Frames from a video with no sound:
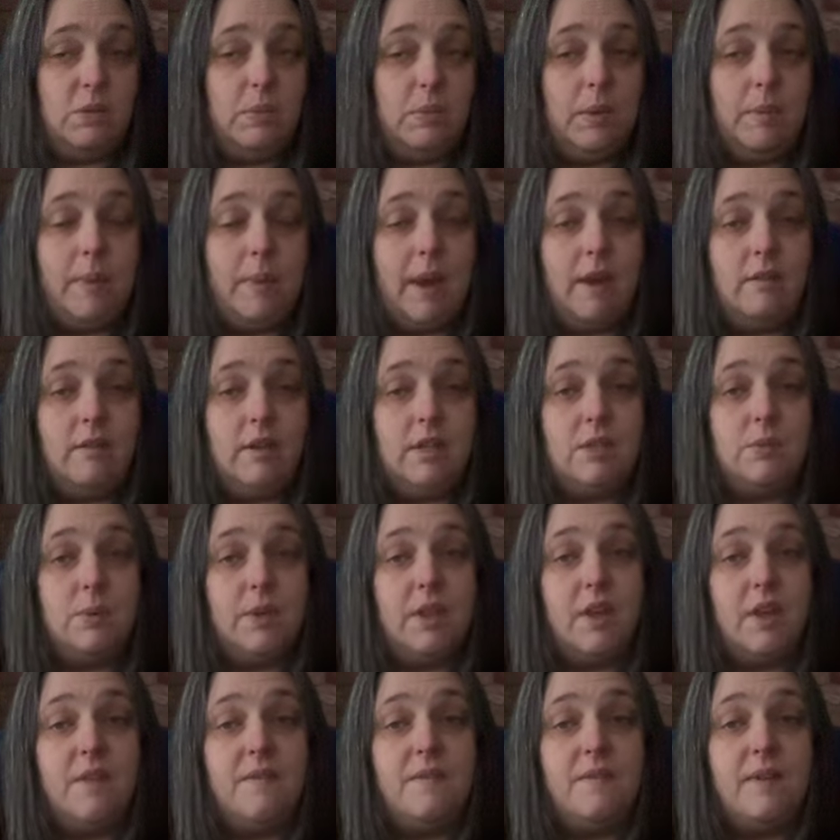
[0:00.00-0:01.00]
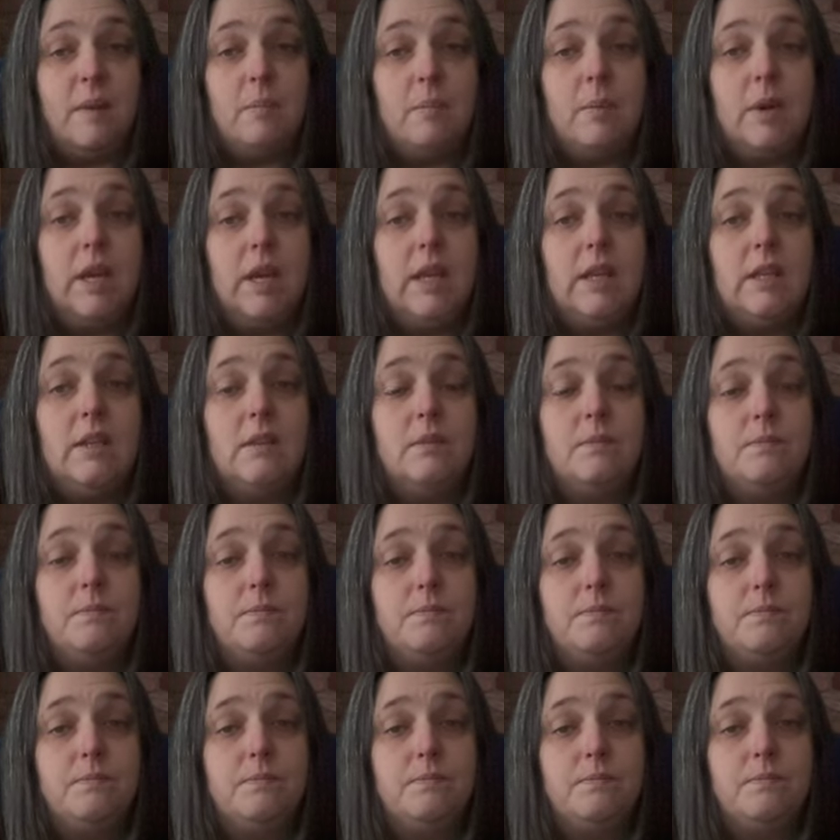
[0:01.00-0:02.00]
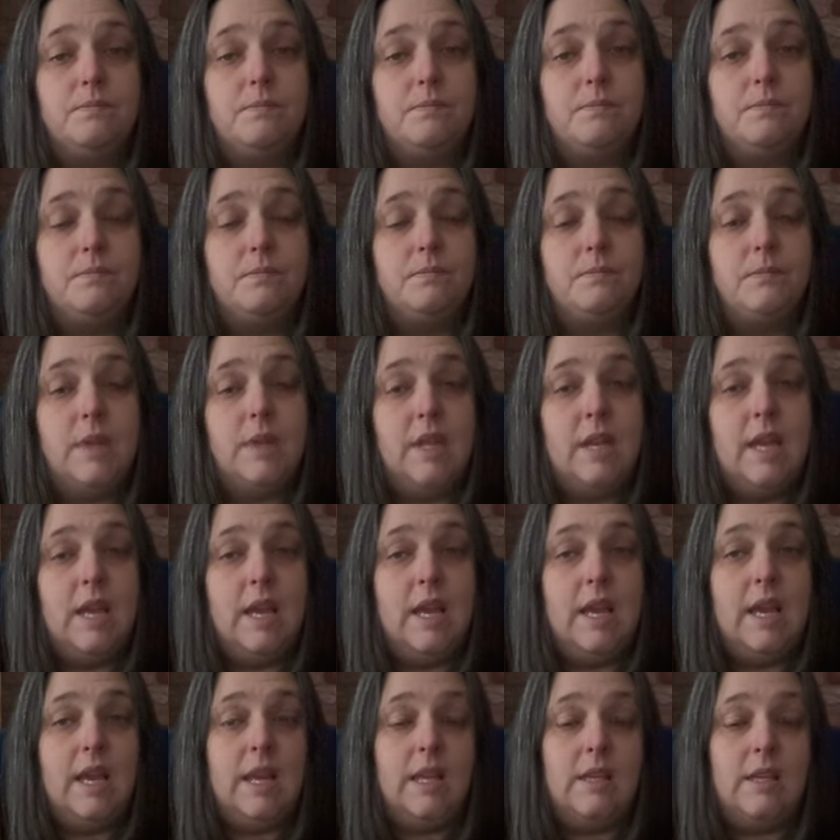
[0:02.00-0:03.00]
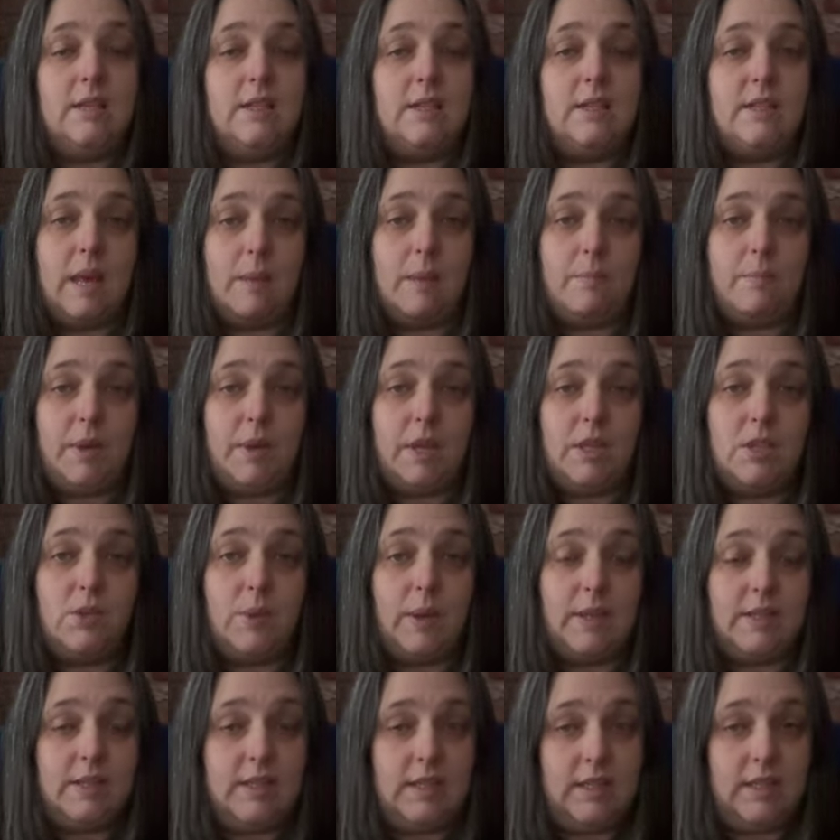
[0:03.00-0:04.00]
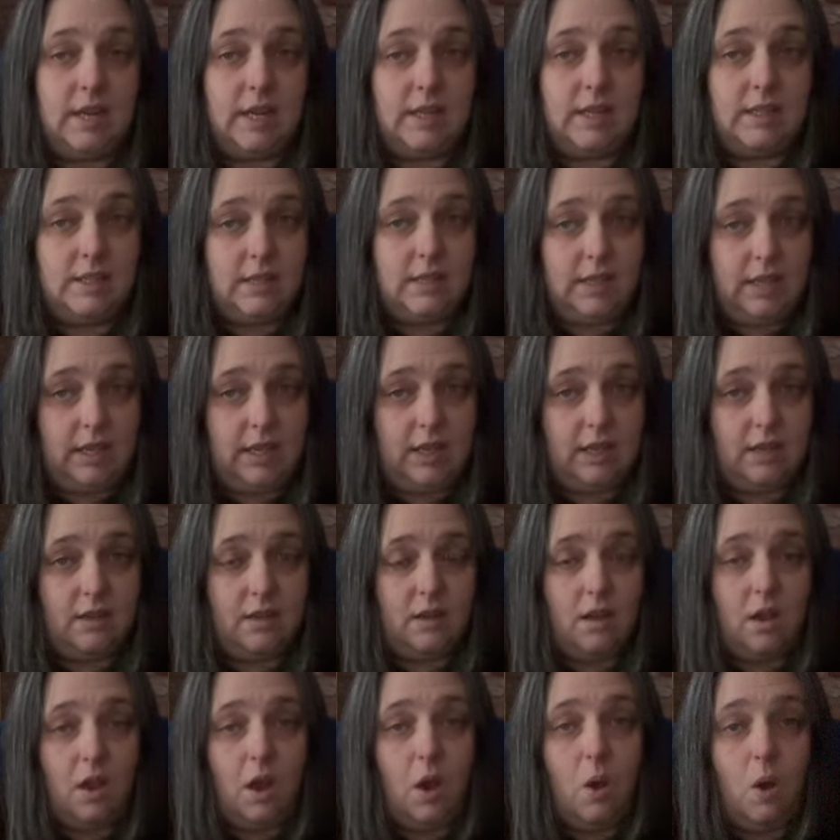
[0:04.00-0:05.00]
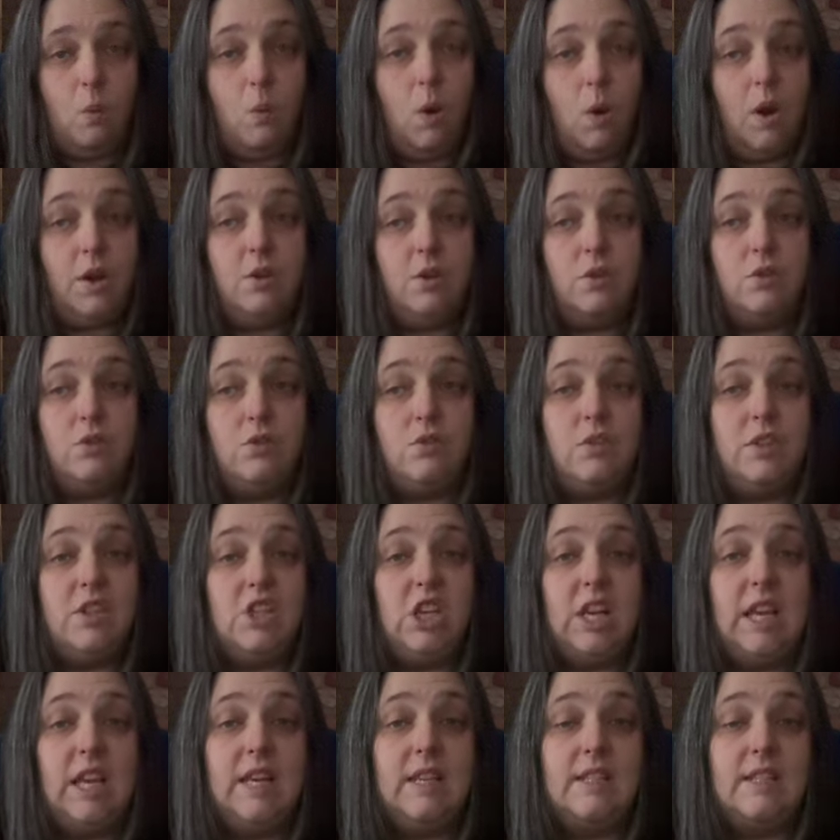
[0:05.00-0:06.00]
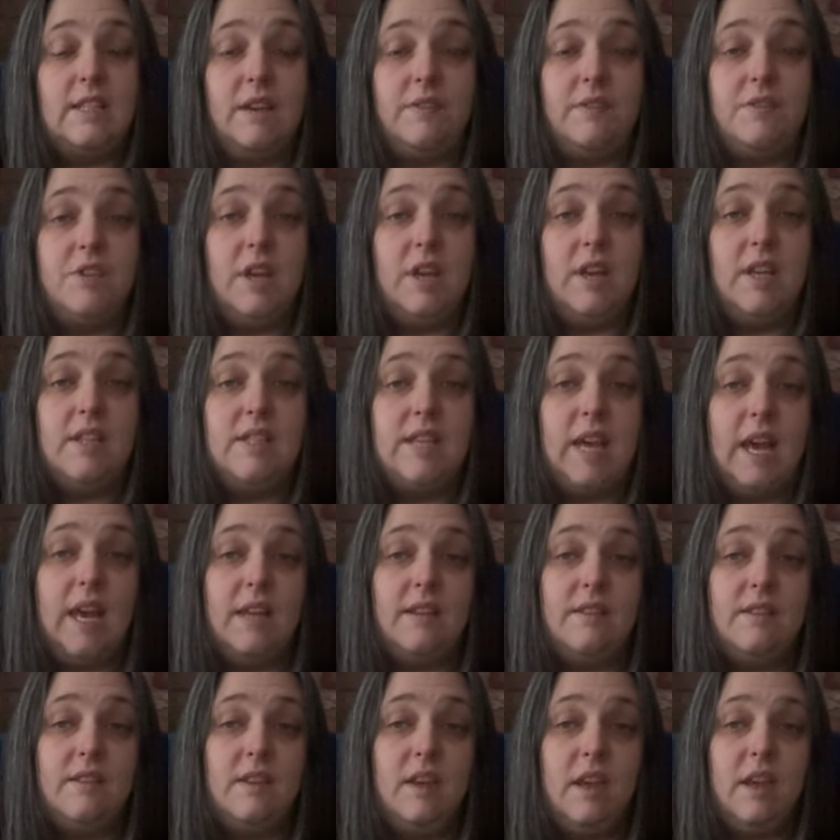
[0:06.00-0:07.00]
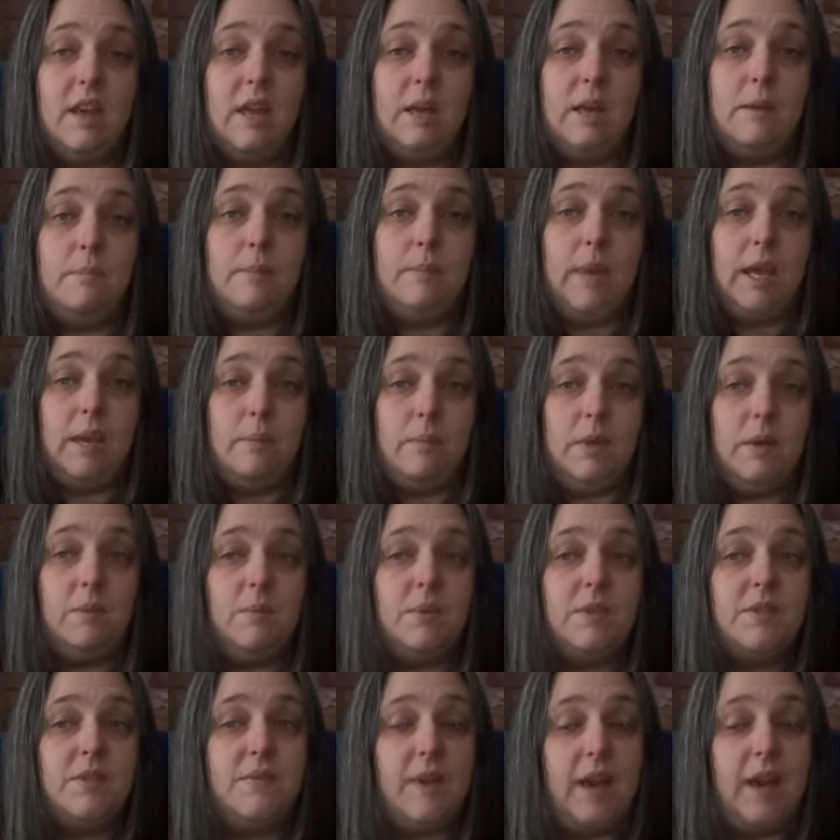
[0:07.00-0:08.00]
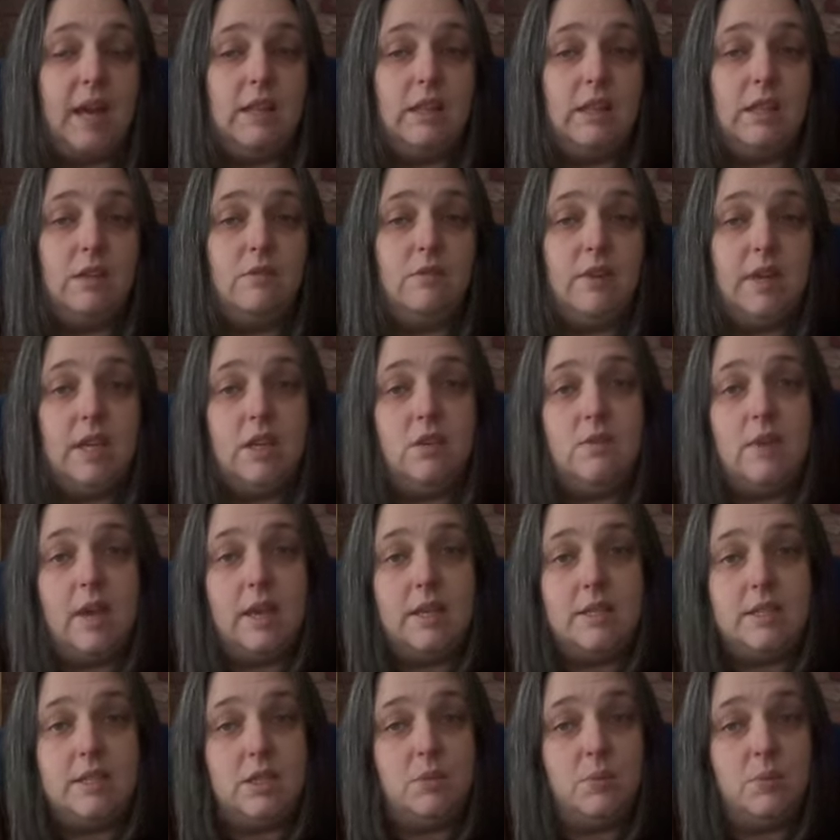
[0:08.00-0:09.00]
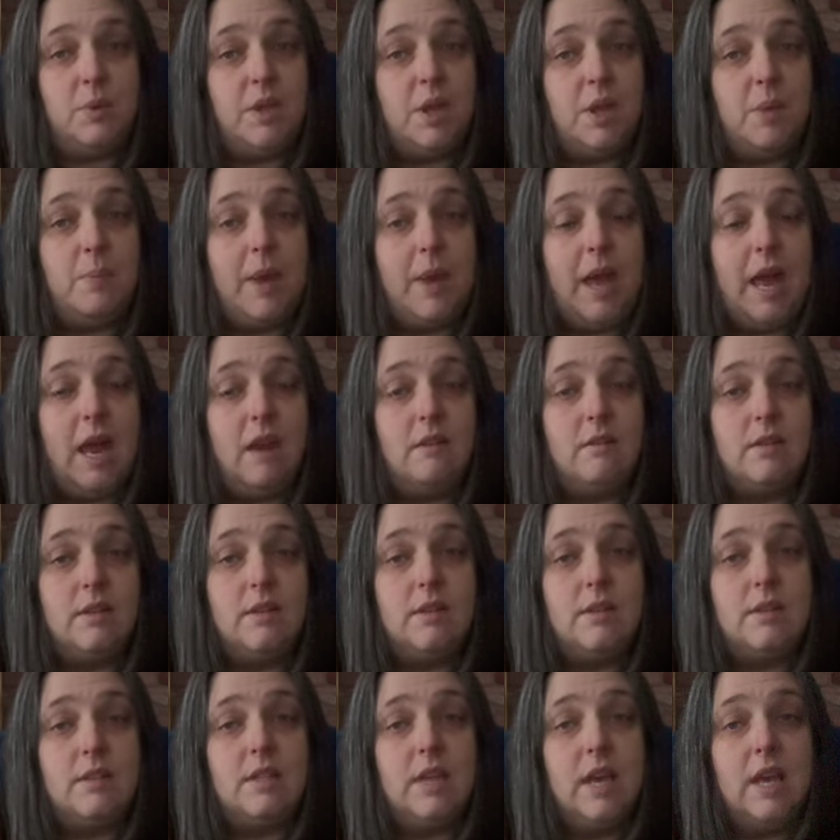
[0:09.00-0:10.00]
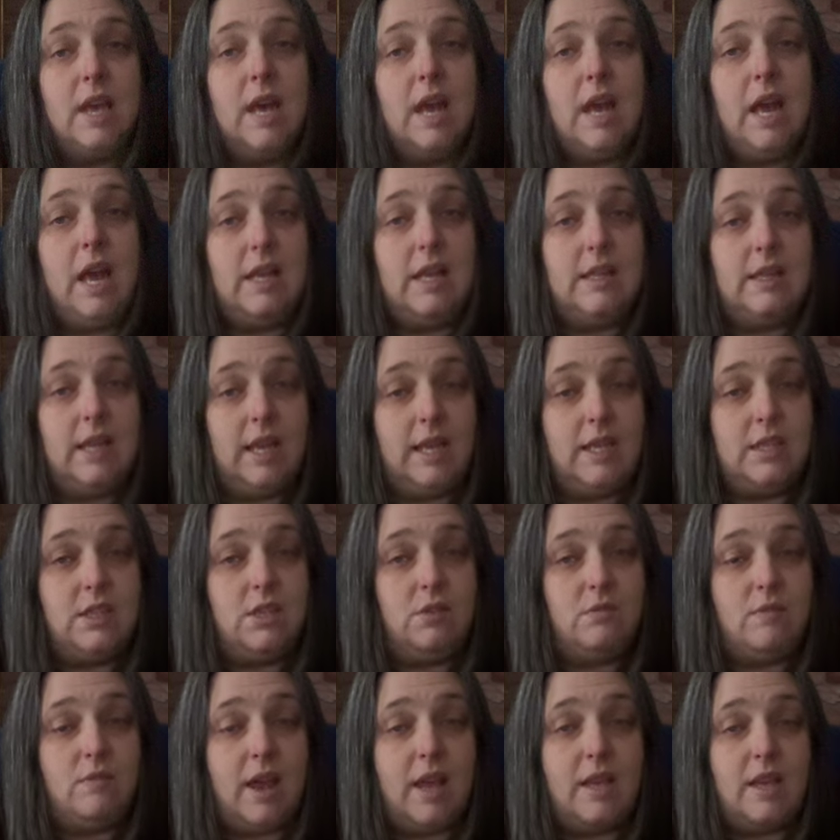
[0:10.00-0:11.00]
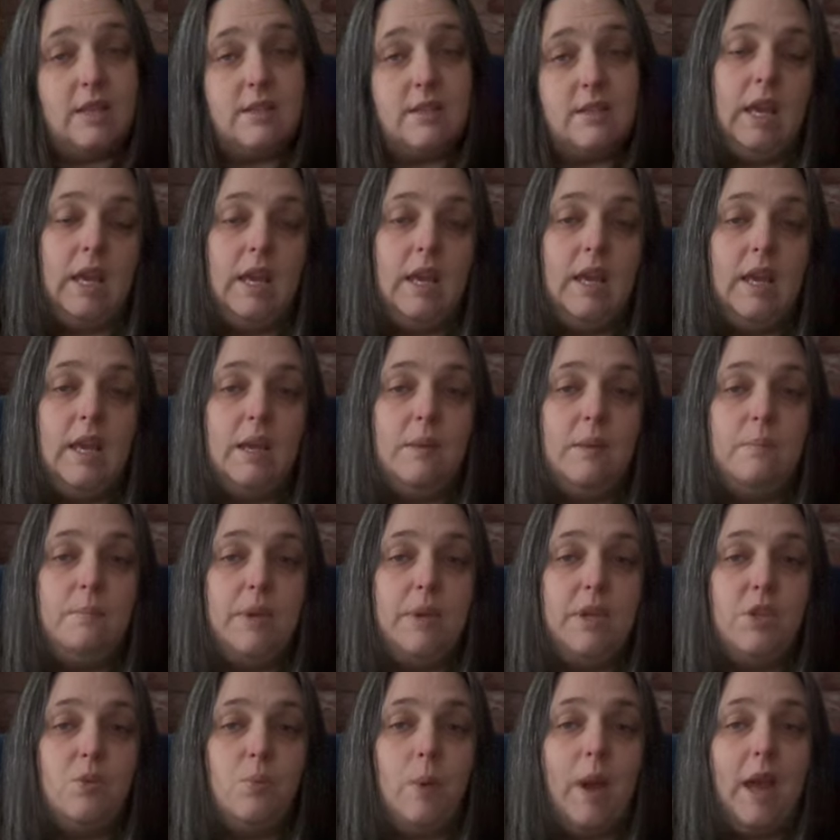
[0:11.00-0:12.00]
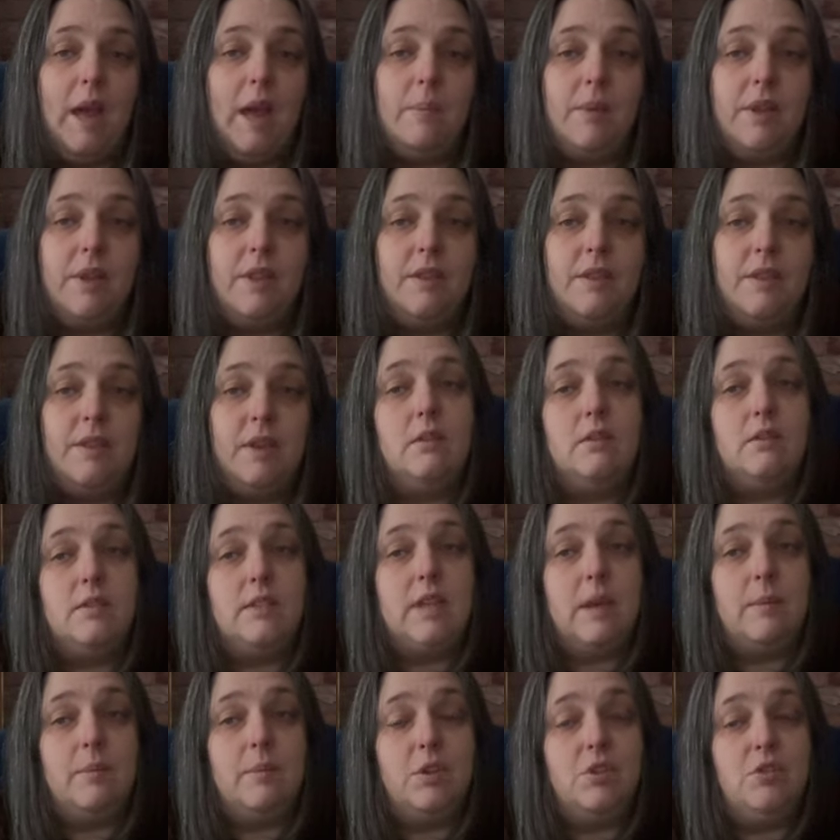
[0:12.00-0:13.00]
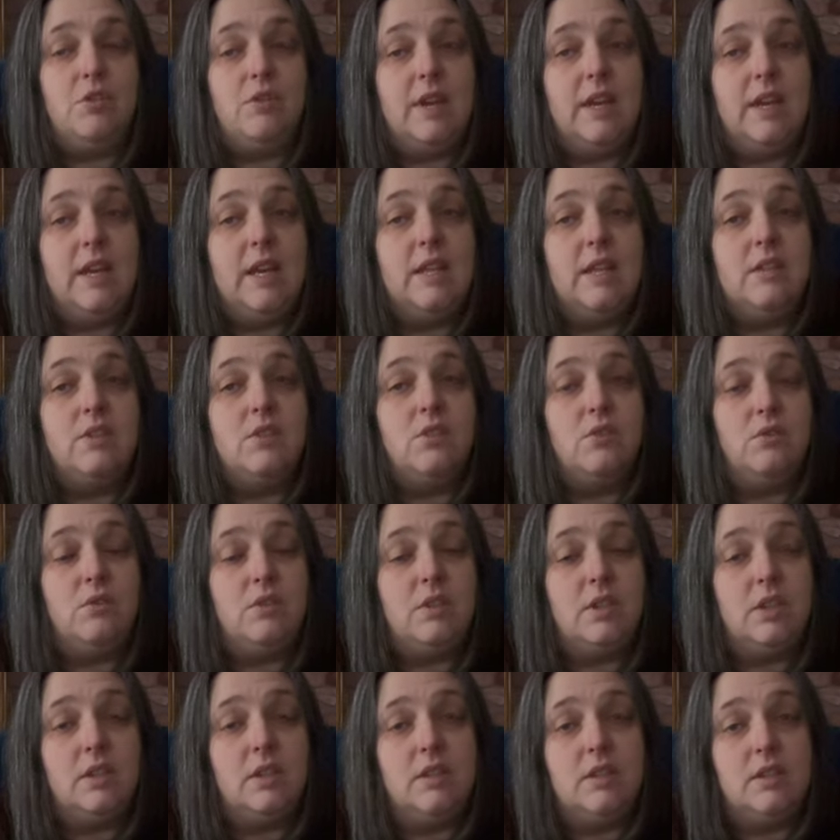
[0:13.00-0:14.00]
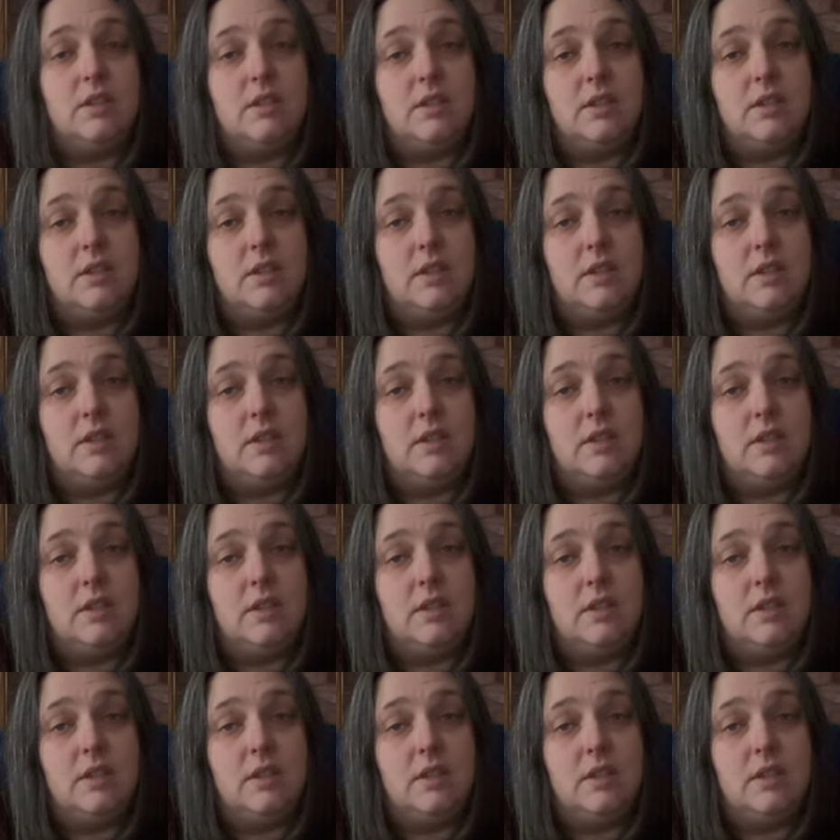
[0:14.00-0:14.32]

be buried with her family. In December 2019, 100 years after her death, Mamie was finally reunited with her parents and laid to rest in Bishwearmouth Cemetery in Sunderland,